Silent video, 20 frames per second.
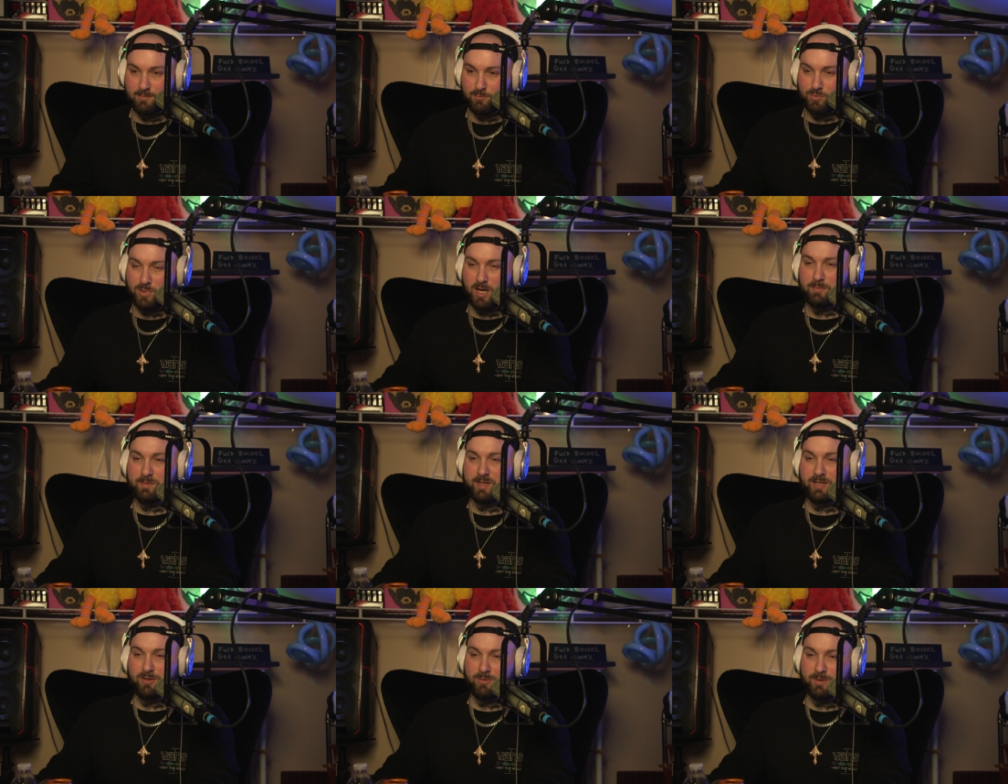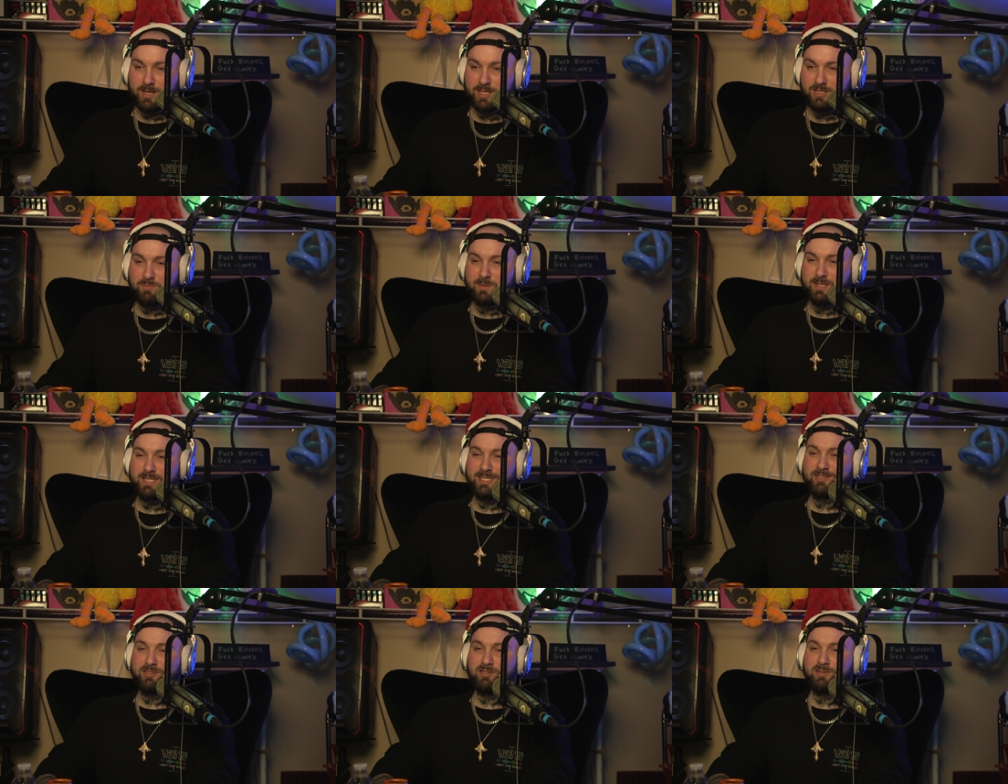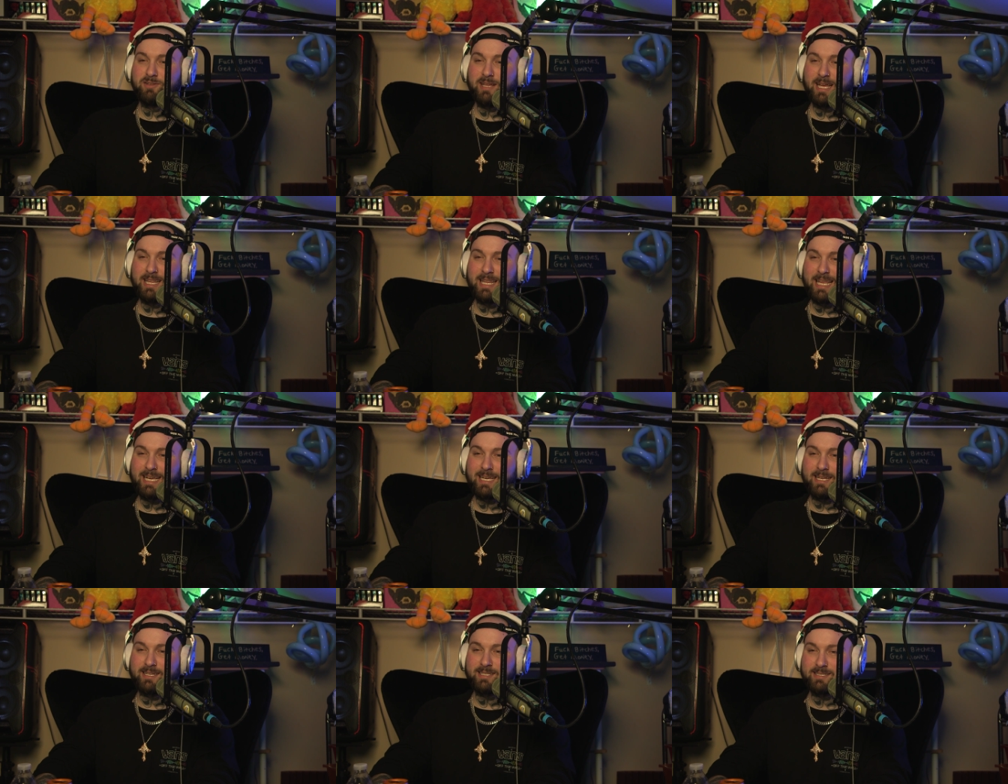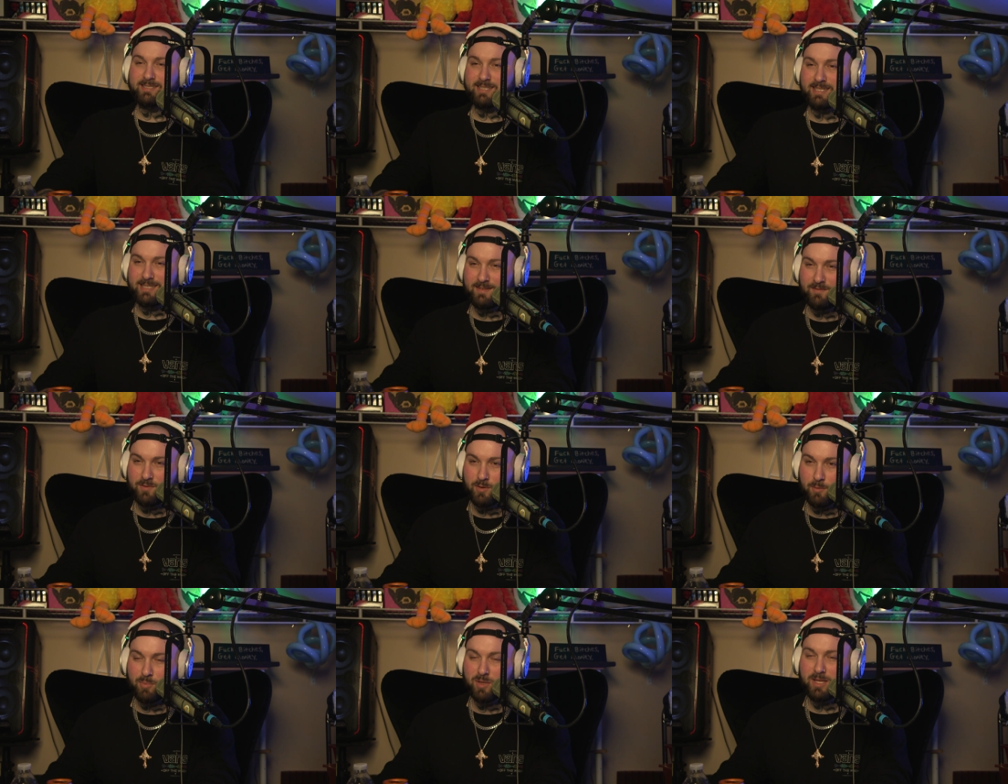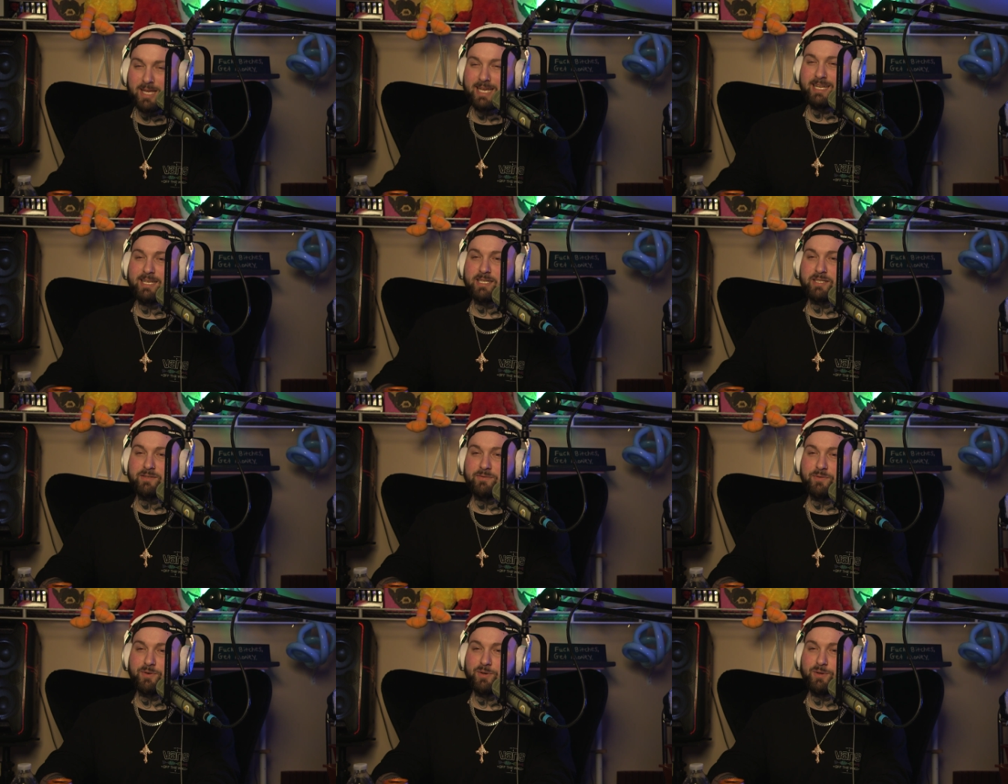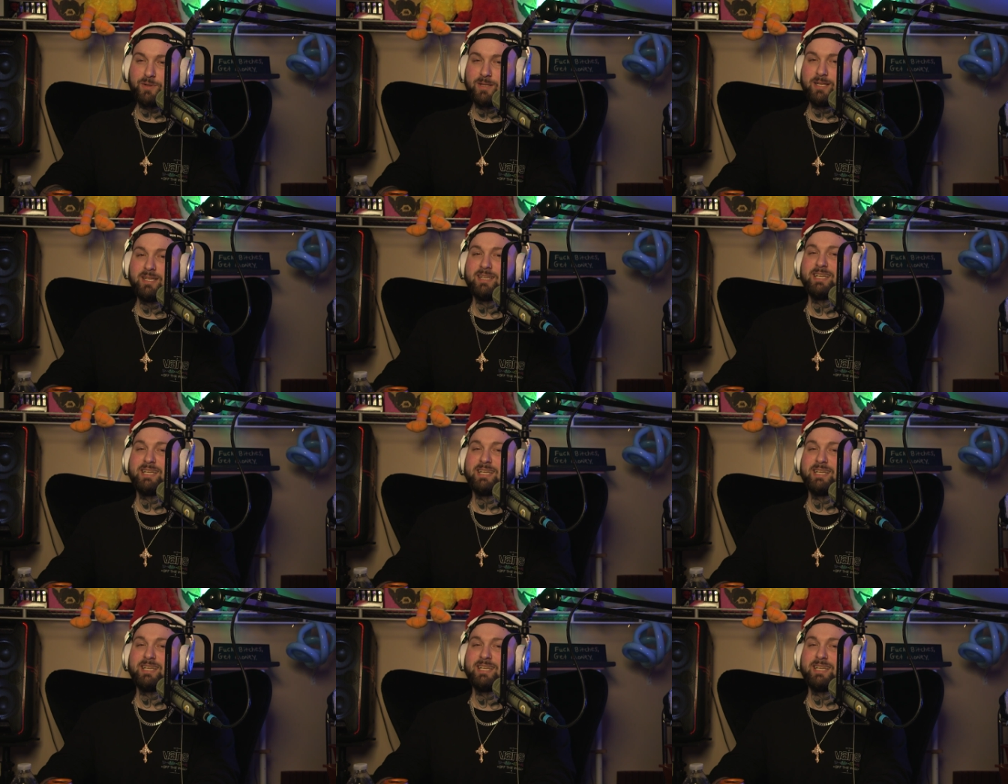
probably cringe, but it's good. I like it. It's, if your plate is full,